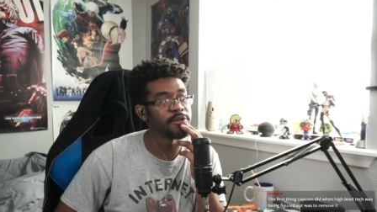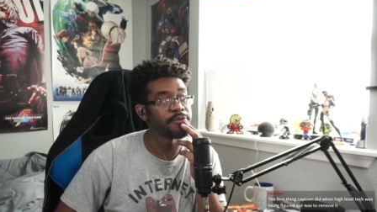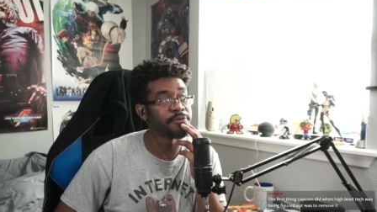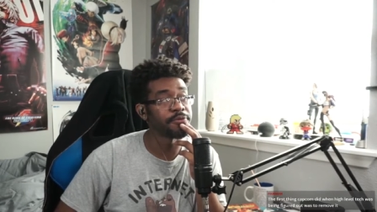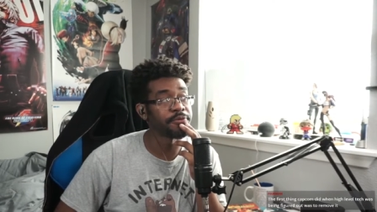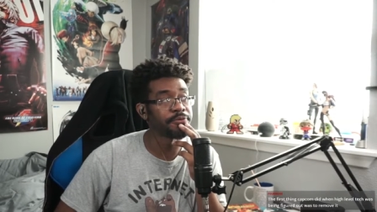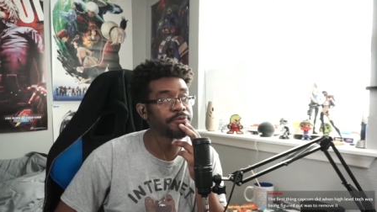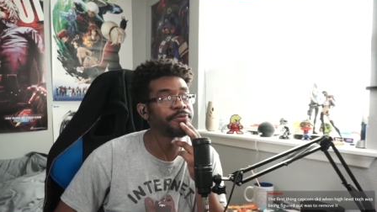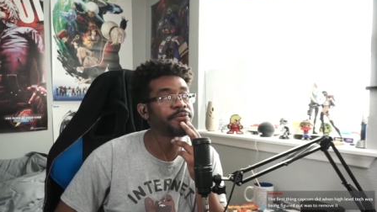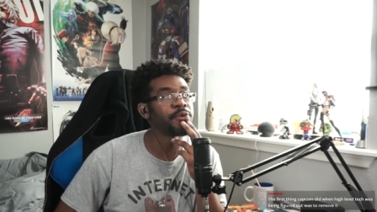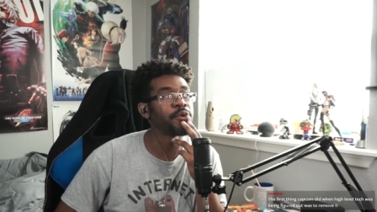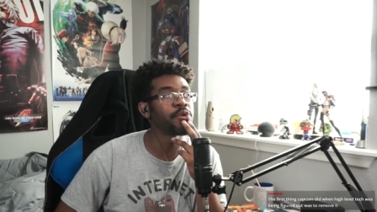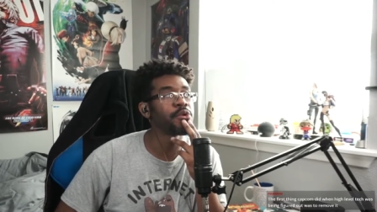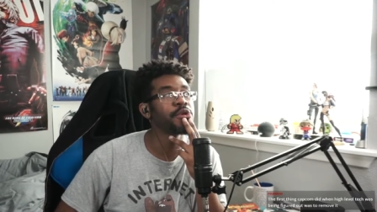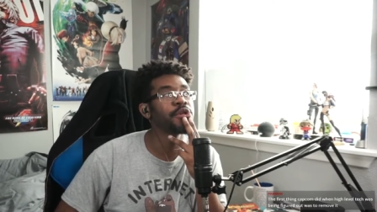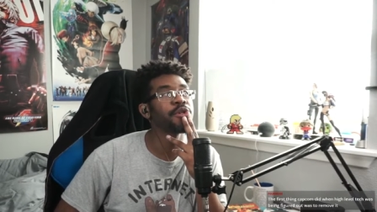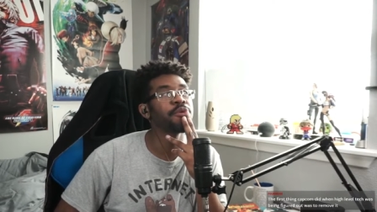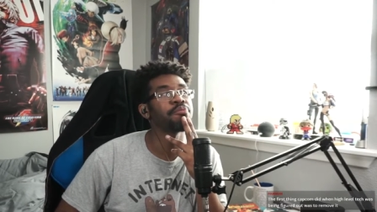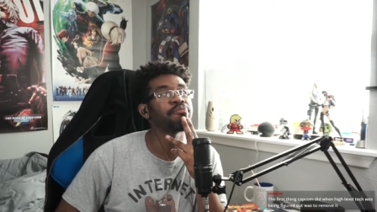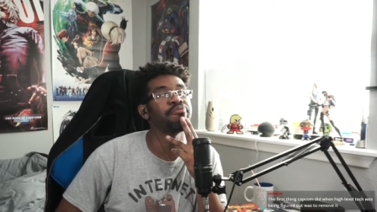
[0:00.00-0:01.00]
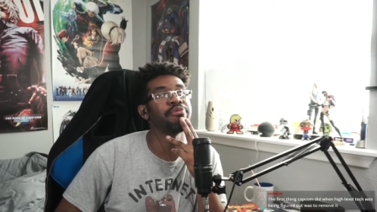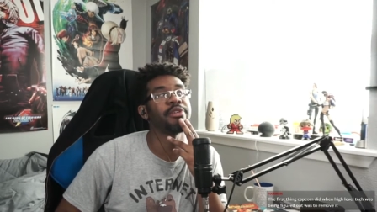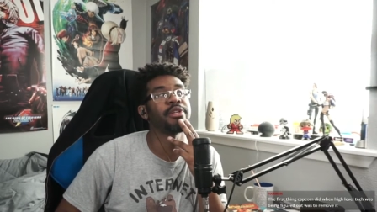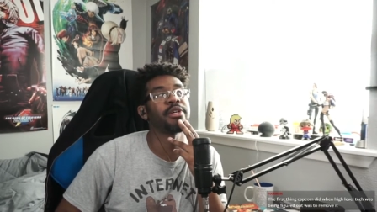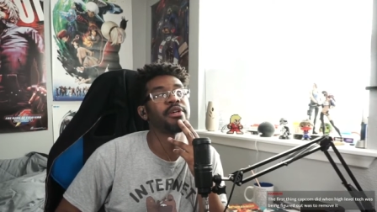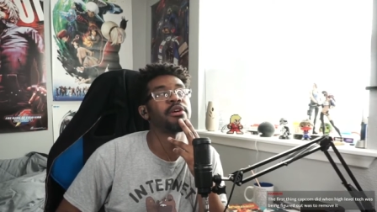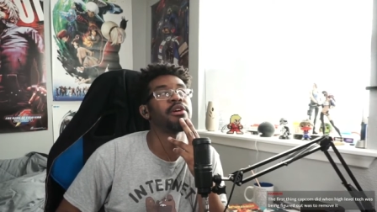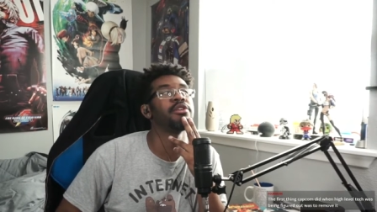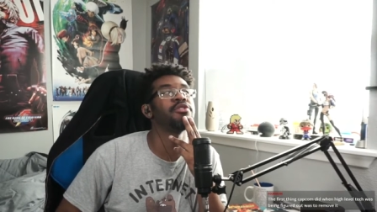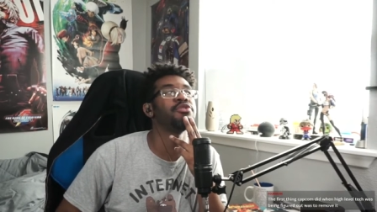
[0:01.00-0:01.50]
In four,
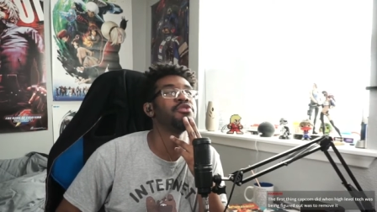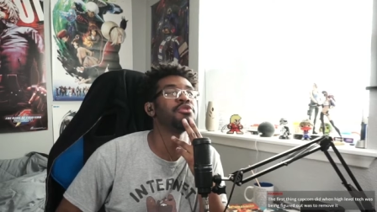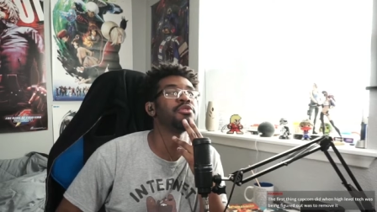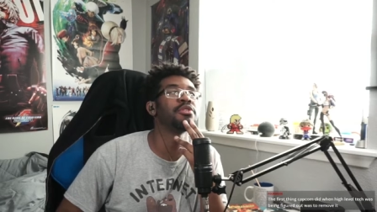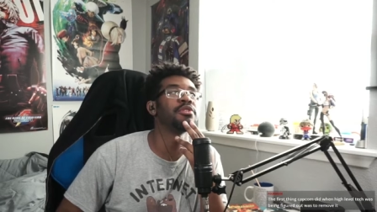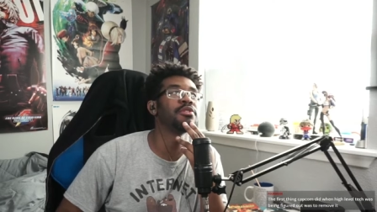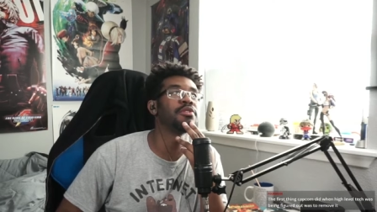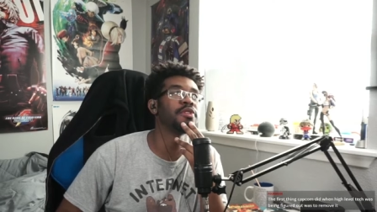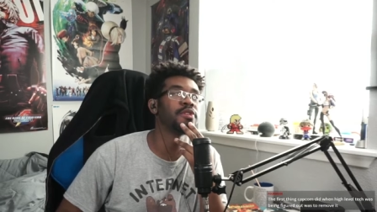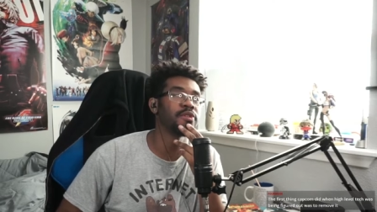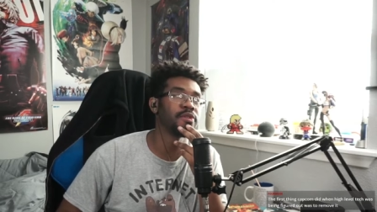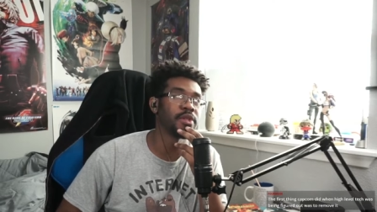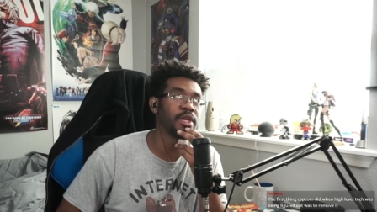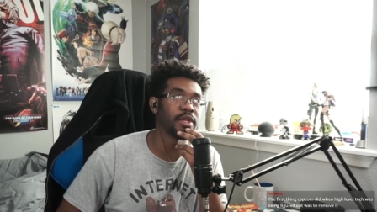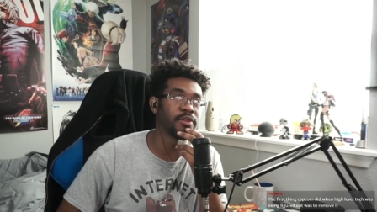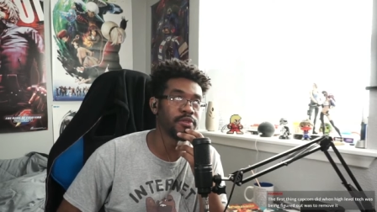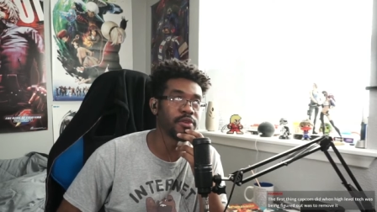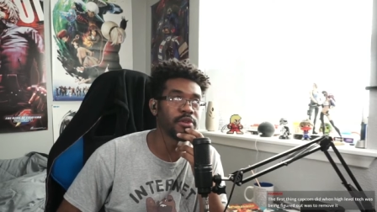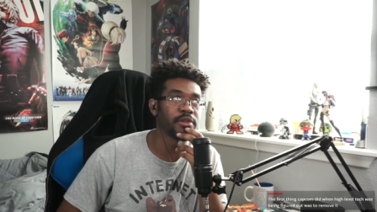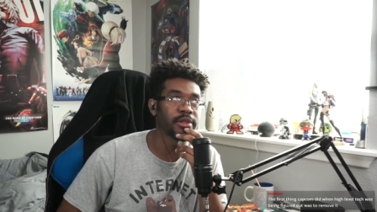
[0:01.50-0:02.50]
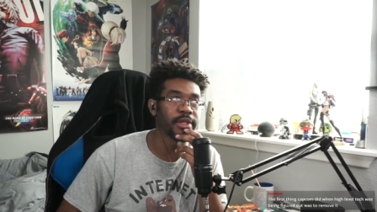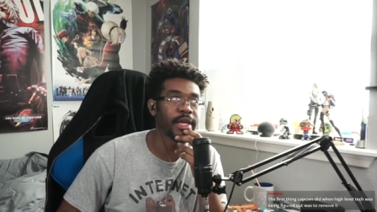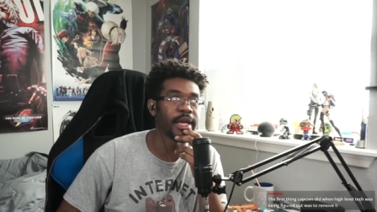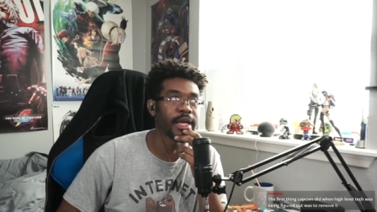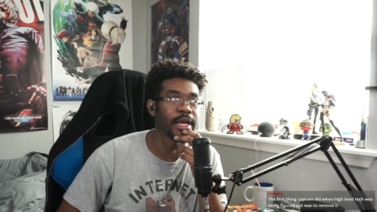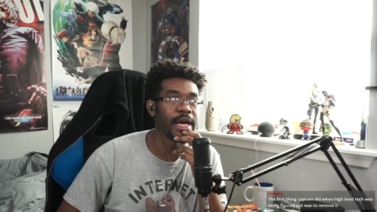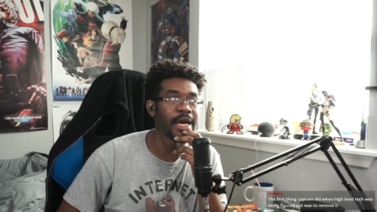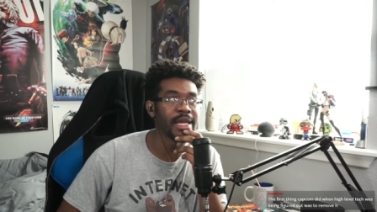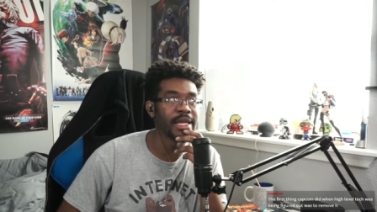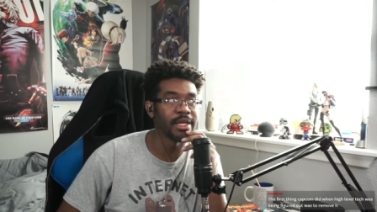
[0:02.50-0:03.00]
because you can, can exert that
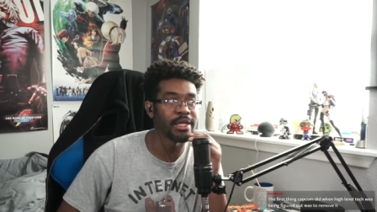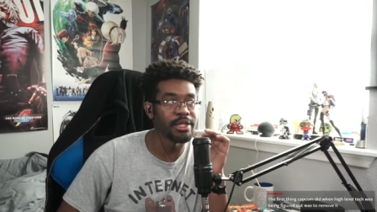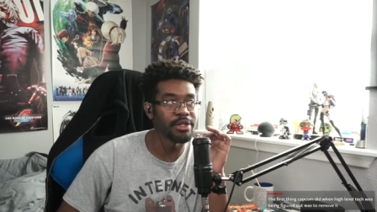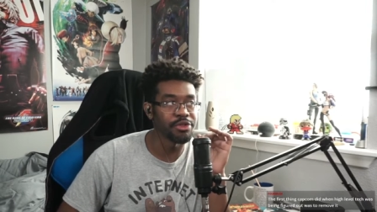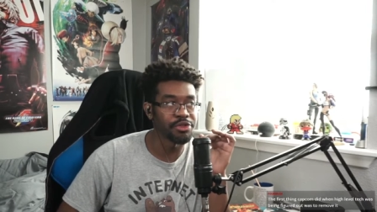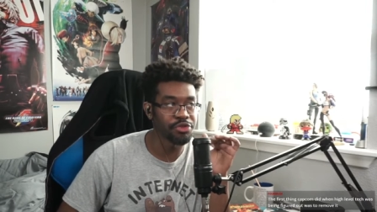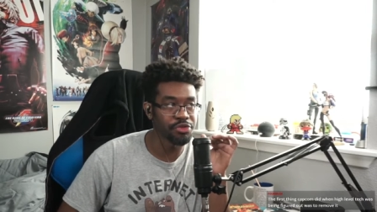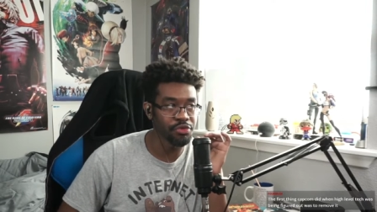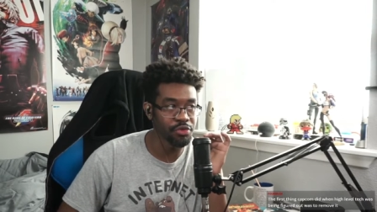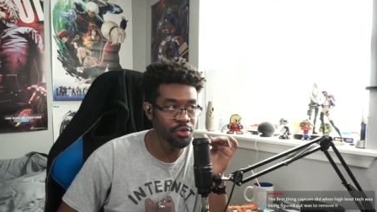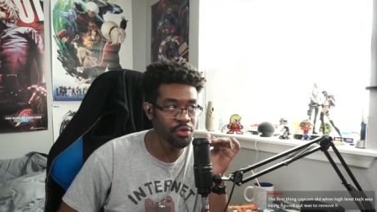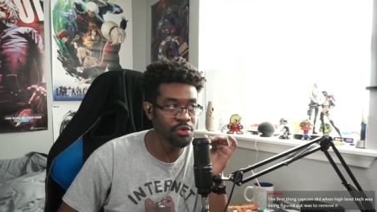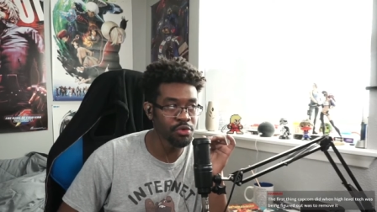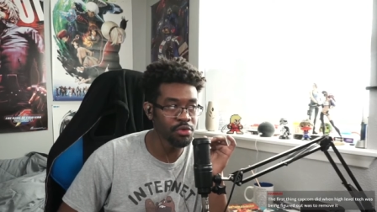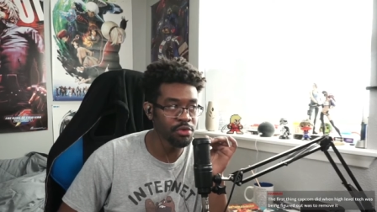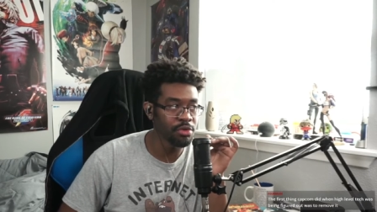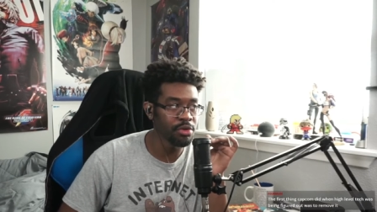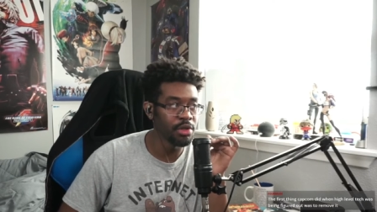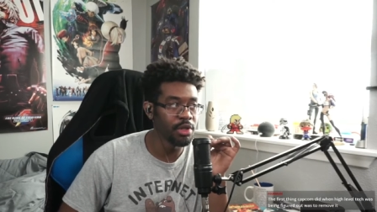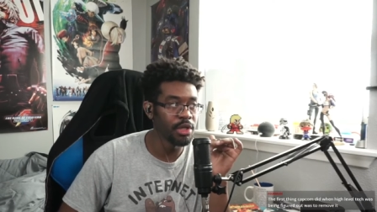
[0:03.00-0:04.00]
kind of control,